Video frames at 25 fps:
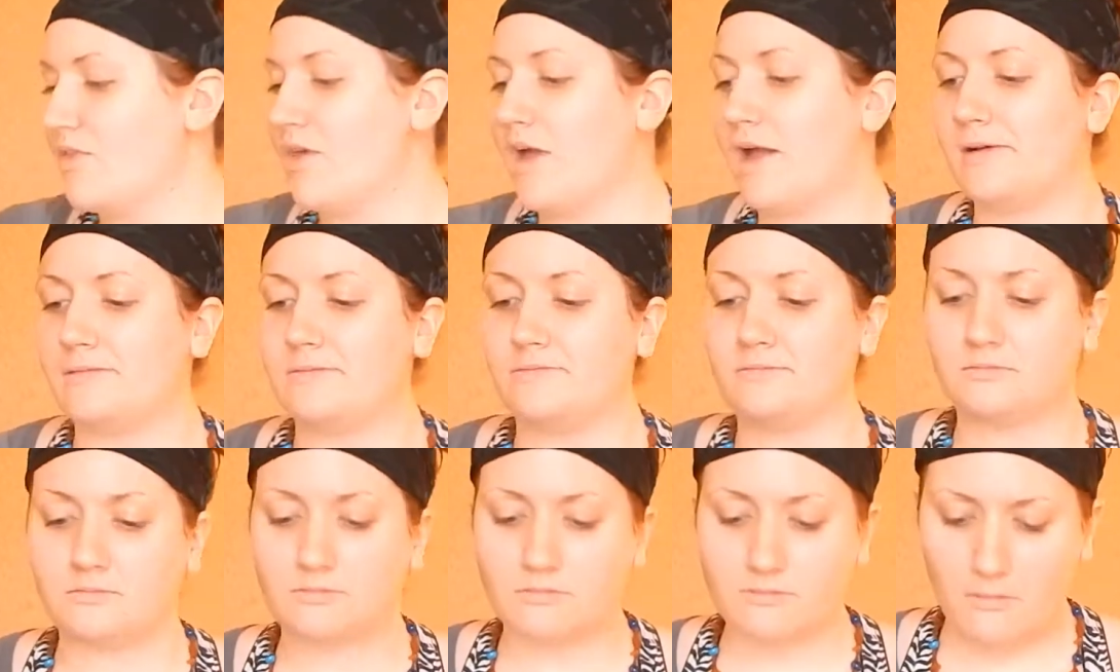
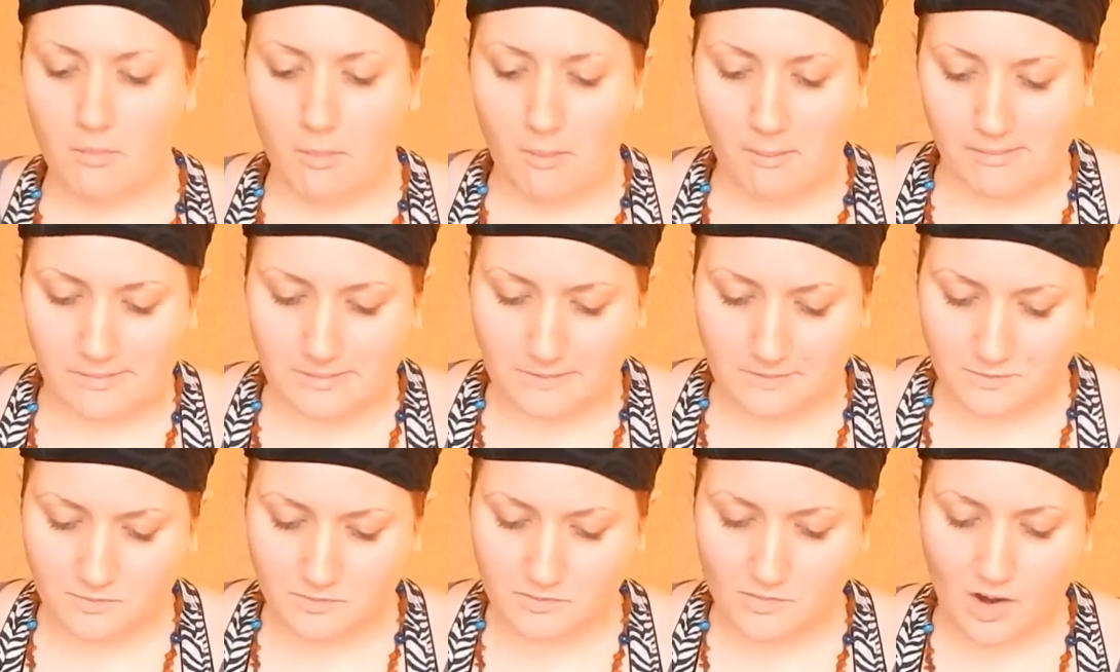then
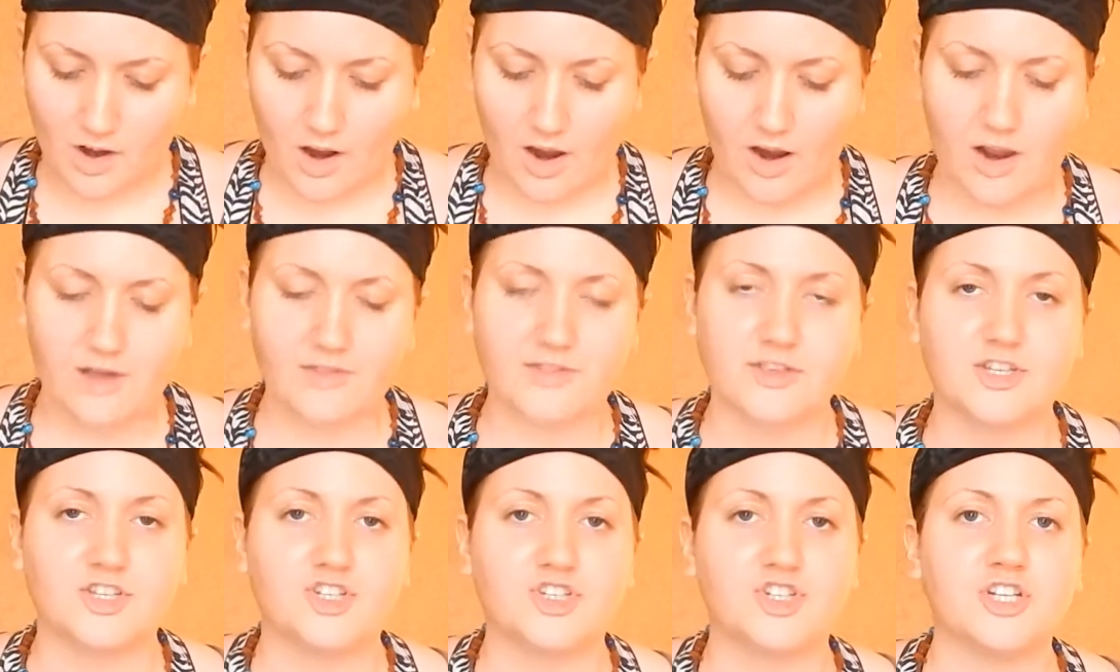I got
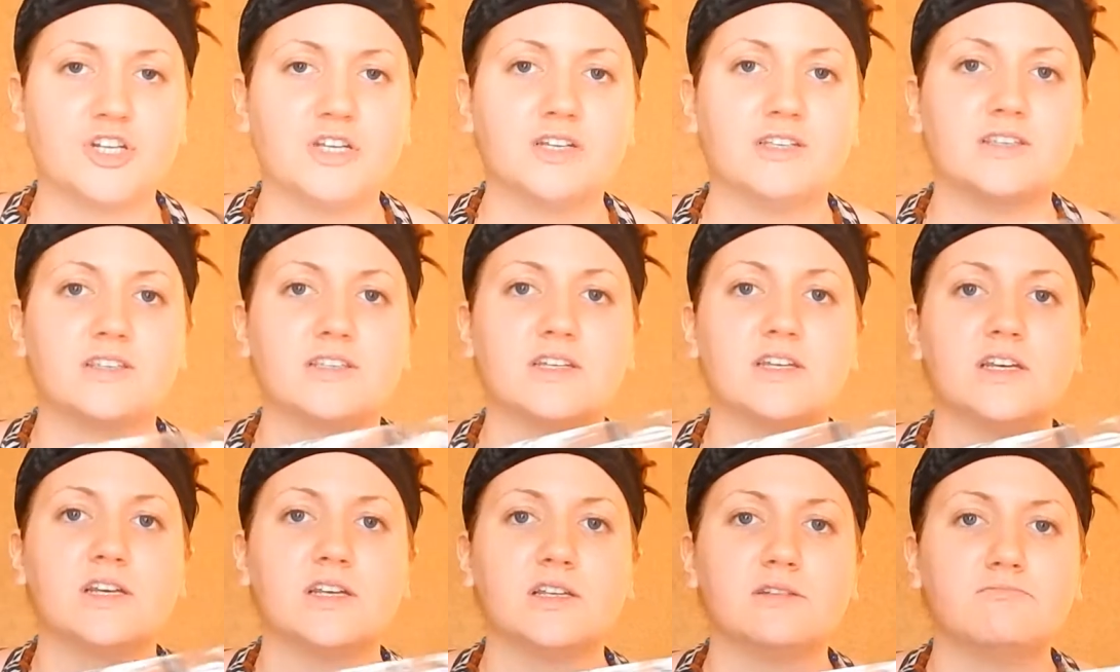these chia
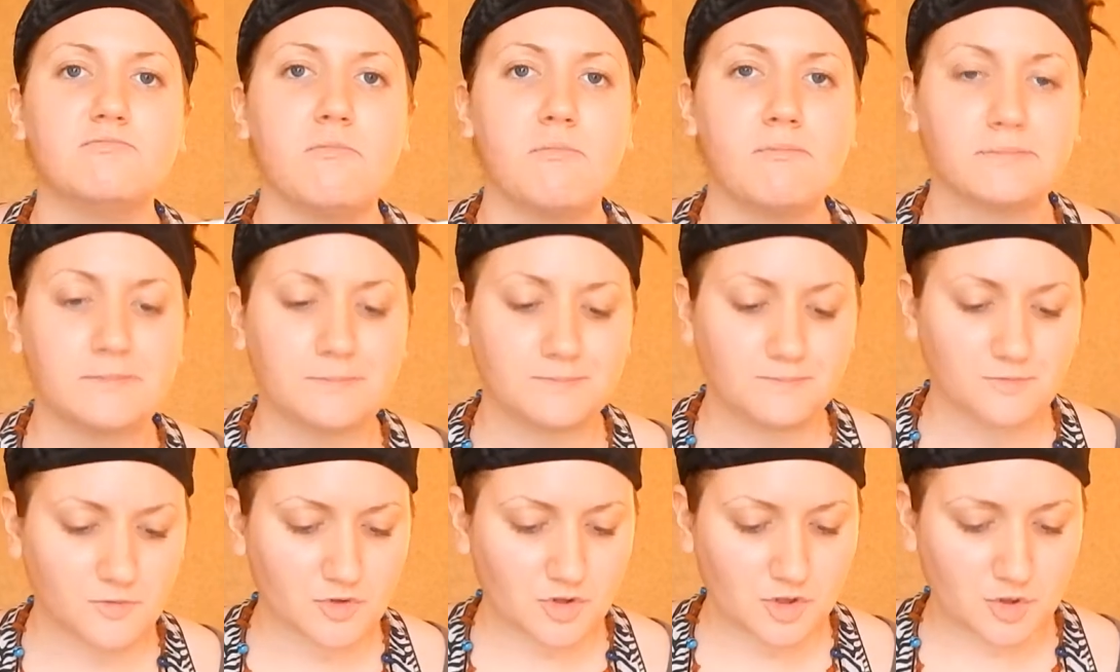seed
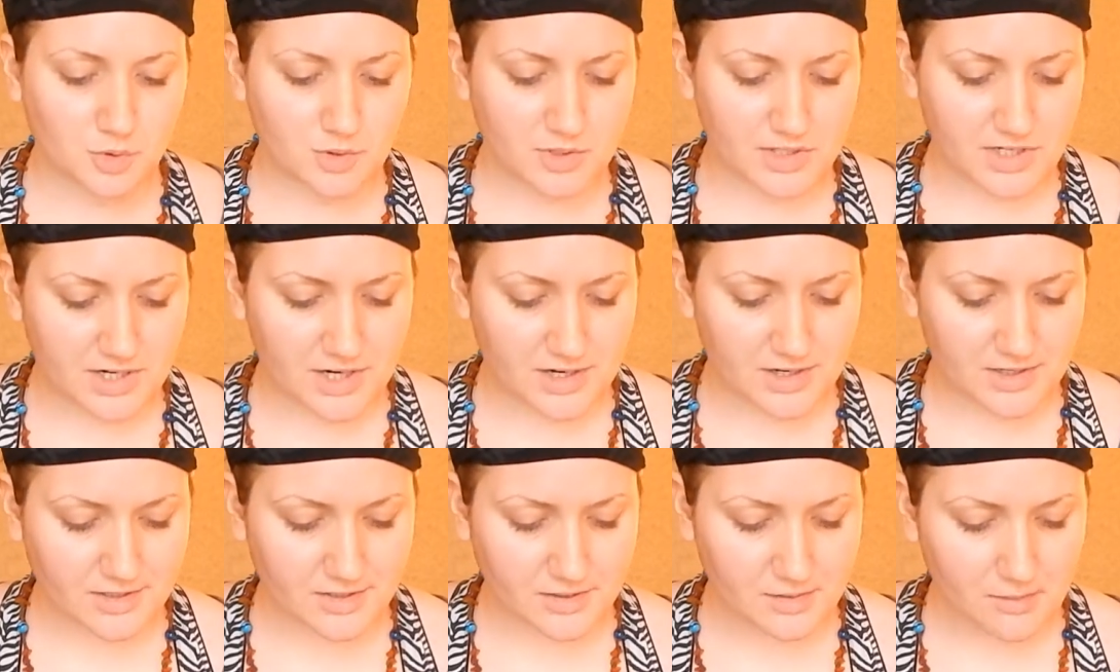
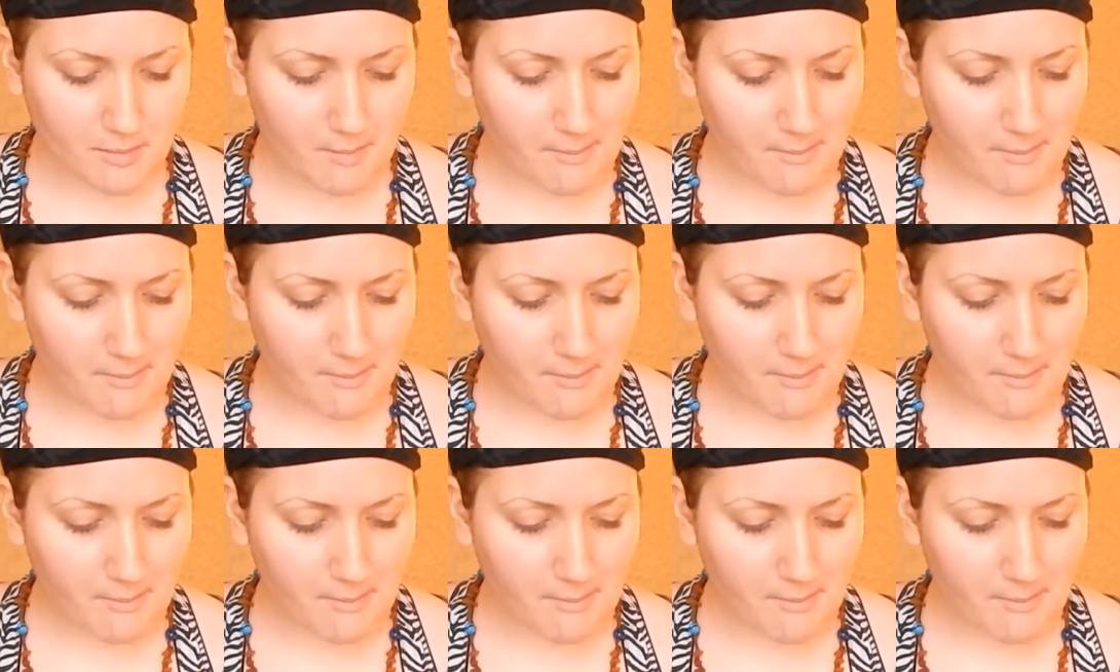tortillas.